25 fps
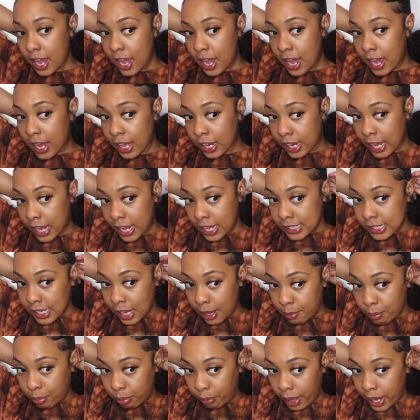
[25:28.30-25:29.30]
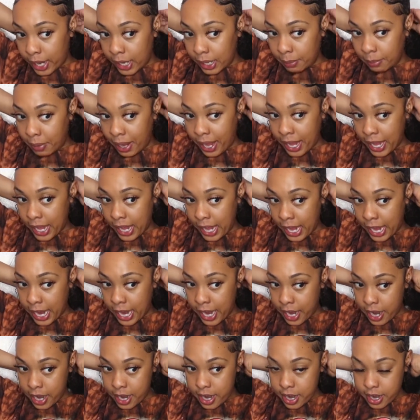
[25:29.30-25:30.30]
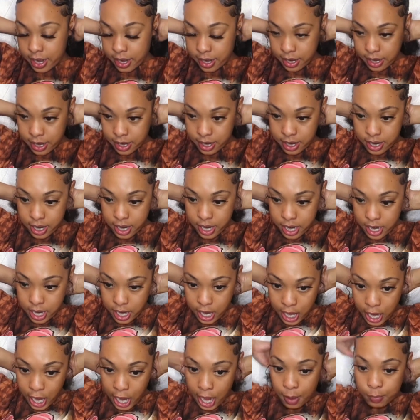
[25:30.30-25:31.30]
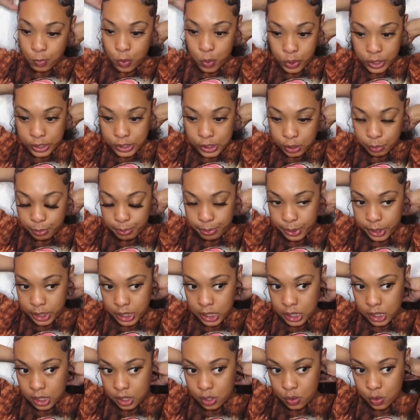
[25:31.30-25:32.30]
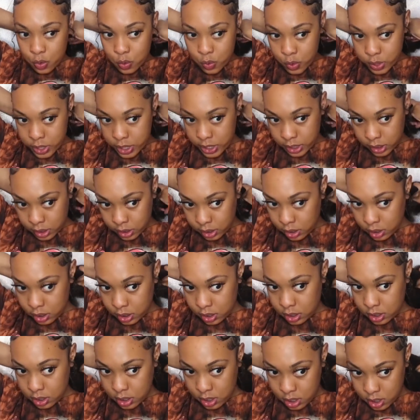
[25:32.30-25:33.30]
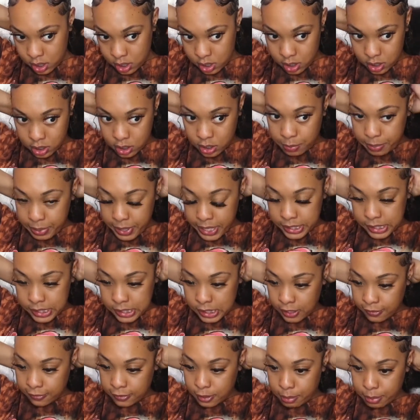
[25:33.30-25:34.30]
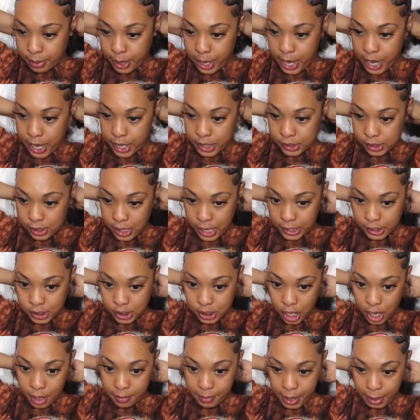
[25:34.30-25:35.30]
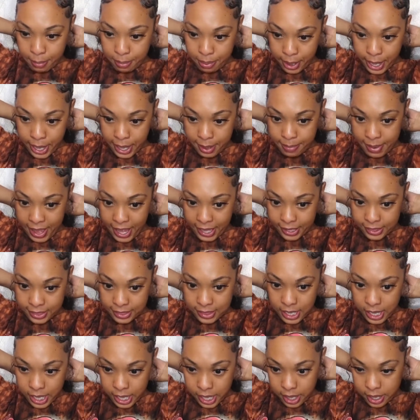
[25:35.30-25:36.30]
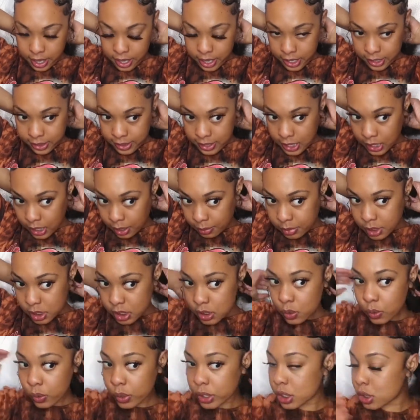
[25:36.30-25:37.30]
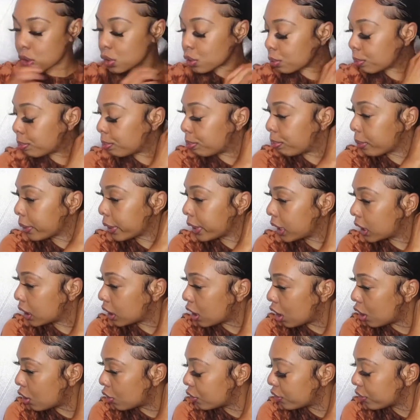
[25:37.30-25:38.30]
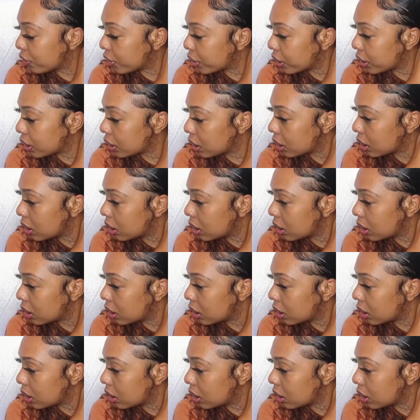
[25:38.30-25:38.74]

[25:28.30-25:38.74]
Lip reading: And as I'm braiding my hair, I'm going to put it on the pieces of the braid. So I start my braid back there, and then I'm just going to bring it over.